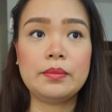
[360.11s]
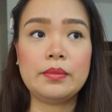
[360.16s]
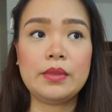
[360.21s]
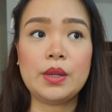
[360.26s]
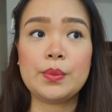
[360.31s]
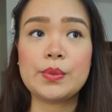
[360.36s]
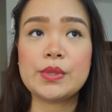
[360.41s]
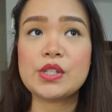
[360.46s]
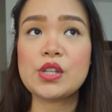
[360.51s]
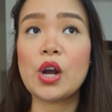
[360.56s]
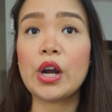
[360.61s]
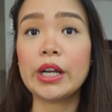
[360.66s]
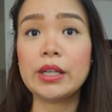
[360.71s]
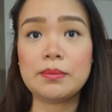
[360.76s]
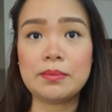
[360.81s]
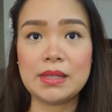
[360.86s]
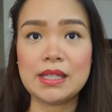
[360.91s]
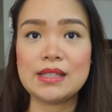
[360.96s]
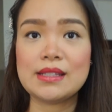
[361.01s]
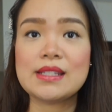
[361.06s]
there was
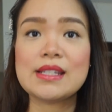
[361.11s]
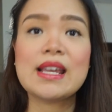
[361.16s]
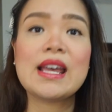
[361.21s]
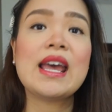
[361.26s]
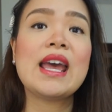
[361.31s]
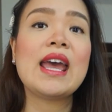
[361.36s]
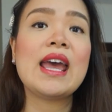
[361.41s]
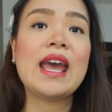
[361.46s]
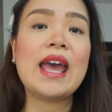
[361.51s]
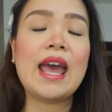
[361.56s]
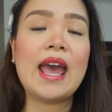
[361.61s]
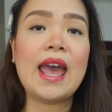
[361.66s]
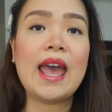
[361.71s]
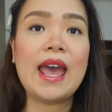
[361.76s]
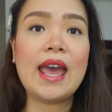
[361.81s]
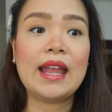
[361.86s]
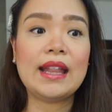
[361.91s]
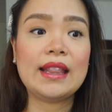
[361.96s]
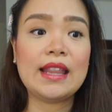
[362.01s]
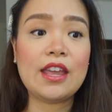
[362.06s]
heartbeat,
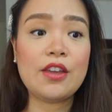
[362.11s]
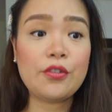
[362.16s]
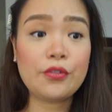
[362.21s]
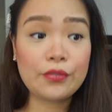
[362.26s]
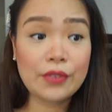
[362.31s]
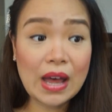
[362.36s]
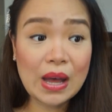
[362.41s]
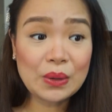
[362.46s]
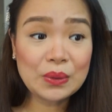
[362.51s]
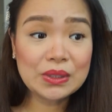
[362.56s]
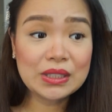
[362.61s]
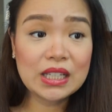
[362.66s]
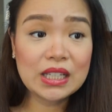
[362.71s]
and they found